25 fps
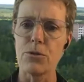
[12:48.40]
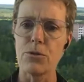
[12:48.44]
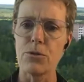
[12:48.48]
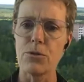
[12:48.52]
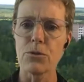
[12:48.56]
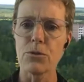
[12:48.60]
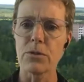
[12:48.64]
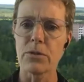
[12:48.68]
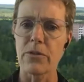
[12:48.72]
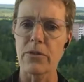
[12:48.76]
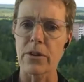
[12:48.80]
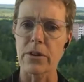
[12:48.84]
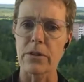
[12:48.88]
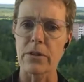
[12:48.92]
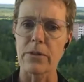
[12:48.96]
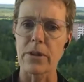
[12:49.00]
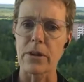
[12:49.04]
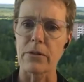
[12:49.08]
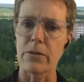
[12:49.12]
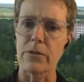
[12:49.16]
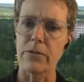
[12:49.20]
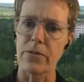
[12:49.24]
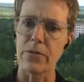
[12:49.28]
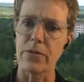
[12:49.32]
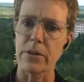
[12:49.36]

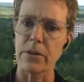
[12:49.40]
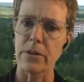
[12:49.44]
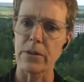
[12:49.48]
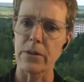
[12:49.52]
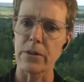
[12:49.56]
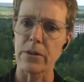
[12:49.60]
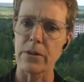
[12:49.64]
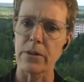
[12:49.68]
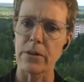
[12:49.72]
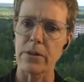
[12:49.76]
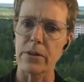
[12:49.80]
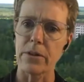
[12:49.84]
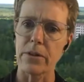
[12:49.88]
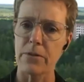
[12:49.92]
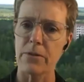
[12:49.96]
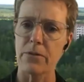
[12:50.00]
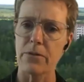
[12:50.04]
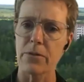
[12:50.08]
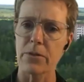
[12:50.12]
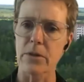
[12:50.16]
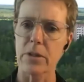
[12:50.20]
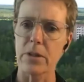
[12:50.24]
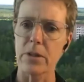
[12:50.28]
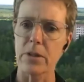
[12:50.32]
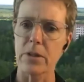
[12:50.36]
very
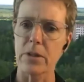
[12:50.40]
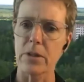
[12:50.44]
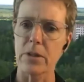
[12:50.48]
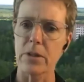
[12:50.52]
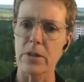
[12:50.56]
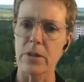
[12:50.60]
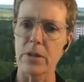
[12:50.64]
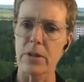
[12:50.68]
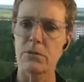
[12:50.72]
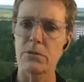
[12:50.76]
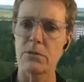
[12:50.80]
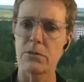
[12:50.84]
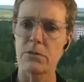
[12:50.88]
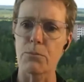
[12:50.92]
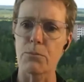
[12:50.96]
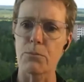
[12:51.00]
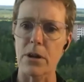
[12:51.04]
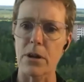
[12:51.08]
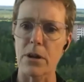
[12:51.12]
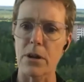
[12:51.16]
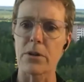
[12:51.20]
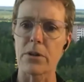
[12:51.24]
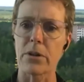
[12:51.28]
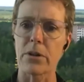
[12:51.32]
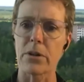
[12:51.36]
faithfully used
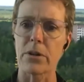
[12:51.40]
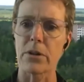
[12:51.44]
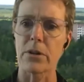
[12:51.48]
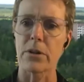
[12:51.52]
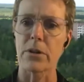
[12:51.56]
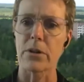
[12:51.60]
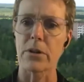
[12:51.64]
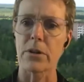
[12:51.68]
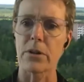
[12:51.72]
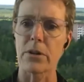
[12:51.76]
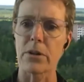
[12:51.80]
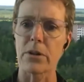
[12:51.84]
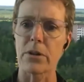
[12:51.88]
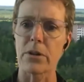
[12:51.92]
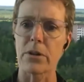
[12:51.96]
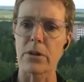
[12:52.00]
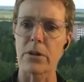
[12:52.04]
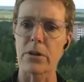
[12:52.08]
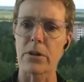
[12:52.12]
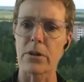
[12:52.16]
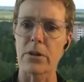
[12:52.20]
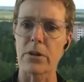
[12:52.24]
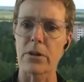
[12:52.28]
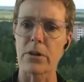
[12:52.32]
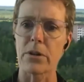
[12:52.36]
primary sources and
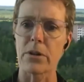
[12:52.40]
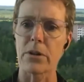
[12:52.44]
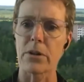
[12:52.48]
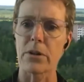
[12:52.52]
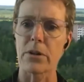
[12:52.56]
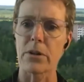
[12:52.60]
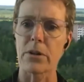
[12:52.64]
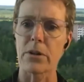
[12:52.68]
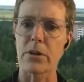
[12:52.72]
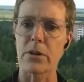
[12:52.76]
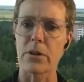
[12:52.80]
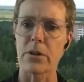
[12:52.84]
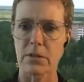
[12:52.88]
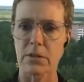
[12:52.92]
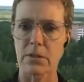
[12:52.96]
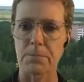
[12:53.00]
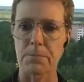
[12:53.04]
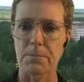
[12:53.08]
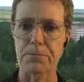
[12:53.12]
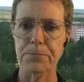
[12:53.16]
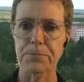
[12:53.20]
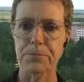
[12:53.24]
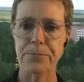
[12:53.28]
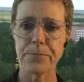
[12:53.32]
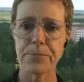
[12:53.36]
Soviet sources,
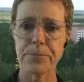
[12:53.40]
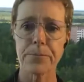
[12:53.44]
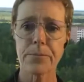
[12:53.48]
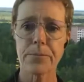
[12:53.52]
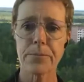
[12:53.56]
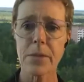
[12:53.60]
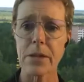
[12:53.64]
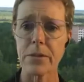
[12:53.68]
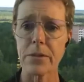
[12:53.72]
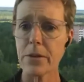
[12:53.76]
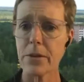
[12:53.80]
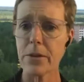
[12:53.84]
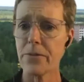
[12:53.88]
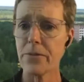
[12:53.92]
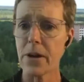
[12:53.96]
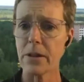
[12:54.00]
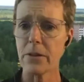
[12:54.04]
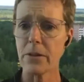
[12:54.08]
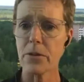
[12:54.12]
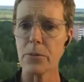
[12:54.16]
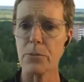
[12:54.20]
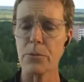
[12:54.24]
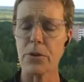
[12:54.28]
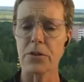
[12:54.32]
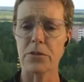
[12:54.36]
they followed
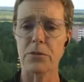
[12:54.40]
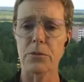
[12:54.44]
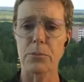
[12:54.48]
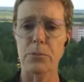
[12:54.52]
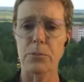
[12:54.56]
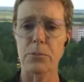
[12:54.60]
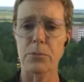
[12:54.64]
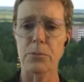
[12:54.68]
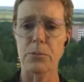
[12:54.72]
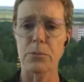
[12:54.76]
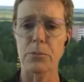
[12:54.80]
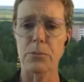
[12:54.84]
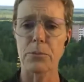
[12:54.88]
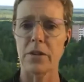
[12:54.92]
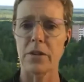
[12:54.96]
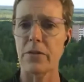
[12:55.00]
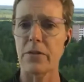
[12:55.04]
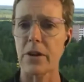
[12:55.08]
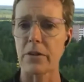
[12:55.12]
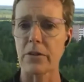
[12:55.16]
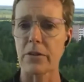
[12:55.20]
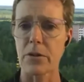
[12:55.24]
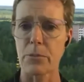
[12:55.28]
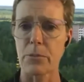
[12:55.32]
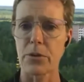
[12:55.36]
the press reports, they
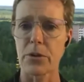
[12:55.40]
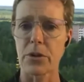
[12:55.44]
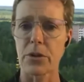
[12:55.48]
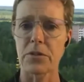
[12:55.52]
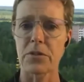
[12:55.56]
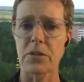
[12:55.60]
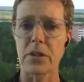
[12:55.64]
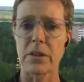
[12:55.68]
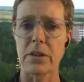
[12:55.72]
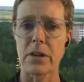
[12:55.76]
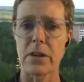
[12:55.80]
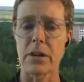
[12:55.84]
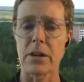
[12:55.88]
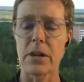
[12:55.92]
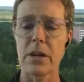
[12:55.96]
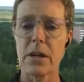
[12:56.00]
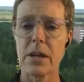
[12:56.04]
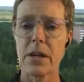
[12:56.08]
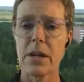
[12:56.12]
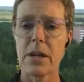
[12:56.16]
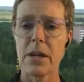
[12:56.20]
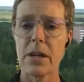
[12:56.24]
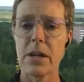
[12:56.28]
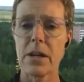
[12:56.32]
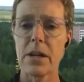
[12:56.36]
followed the books, and
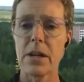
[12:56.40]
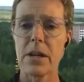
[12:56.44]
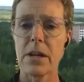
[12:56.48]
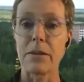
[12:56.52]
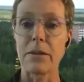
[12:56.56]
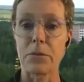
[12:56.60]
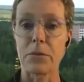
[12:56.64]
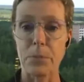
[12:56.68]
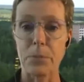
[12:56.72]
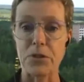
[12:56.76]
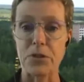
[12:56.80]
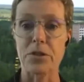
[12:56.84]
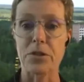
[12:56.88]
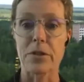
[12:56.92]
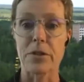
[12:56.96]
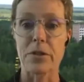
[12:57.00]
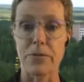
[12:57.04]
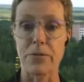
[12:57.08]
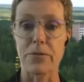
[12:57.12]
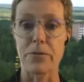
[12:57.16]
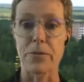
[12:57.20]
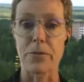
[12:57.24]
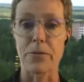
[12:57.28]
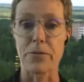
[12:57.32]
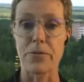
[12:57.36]
especially the
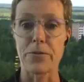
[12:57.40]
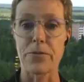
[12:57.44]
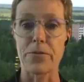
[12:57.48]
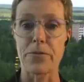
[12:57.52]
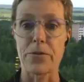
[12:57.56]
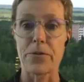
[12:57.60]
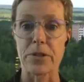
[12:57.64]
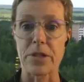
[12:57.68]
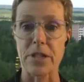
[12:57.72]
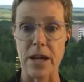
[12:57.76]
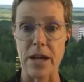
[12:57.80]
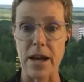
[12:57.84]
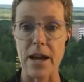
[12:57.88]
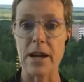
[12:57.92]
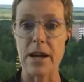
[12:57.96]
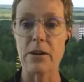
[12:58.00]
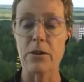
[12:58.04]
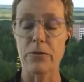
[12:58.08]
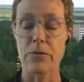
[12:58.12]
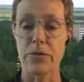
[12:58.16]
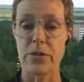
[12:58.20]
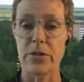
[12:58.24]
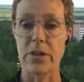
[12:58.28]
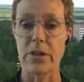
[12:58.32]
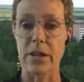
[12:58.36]

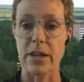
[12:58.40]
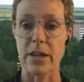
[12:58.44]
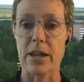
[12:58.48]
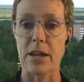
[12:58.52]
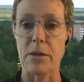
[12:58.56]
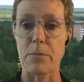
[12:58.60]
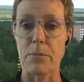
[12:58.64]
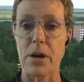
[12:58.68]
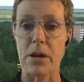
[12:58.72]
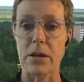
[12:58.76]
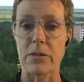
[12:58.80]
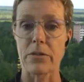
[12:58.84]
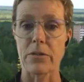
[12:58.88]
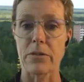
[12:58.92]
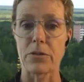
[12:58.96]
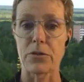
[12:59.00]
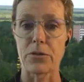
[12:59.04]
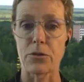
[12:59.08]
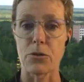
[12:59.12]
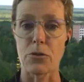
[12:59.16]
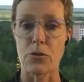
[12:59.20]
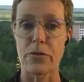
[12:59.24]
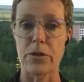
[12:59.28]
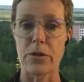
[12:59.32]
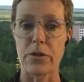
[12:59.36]
photography that came out of the
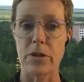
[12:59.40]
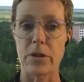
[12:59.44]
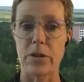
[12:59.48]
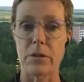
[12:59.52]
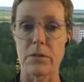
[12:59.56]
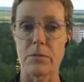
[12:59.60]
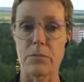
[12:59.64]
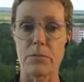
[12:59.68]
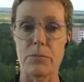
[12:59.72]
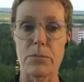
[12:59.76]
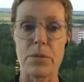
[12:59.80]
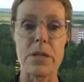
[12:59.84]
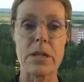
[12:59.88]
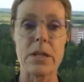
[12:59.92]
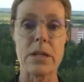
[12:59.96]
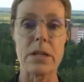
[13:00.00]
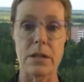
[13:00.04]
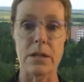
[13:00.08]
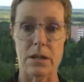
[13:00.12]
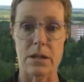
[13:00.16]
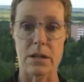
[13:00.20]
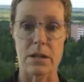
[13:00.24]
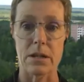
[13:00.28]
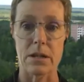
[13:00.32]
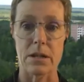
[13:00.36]
Soviet
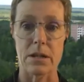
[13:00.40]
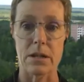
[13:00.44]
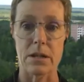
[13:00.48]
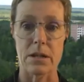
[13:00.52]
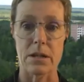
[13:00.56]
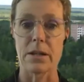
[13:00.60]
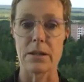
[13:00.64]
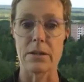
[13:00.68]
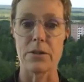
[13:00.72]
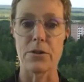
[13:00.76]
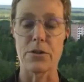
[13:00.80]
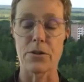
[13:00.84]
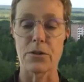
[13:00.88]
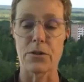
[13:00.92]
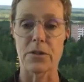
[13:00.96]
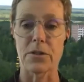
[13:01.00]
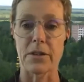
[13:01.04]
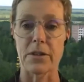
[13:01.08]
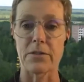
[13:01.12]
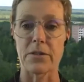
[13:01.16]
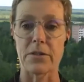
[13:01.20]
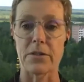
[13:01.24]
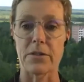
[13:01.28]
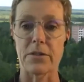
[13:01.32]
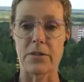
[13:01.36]
media in the years after the
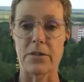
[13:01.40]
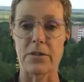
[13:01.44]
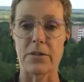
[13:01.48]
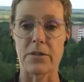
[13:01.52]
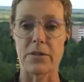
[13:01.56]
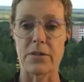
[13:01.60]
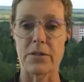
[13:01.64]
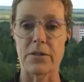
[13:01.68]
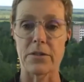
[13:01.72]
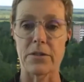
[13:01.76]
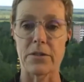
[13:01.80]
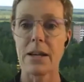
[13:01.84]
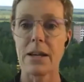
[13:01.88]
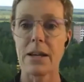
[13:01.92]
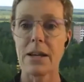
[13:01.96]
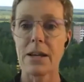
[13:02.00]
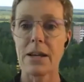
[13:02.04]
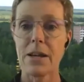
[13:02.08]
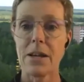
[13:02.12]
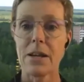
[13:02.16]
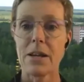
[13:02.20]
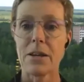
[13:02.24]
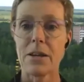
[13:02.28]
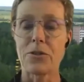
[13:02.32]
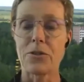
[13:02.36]
accident.
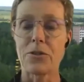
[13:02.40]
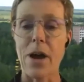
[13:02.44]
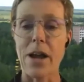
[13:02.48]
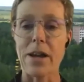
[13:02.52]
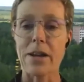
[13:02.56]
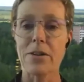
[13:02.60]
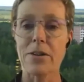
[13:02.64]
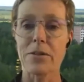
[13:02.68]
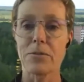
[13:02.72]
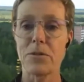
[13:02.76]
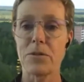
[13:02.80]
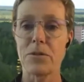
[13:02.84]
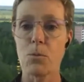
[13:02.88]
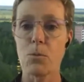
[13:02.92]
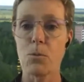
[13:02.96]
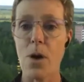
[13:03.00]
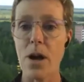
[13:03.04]
So I could watch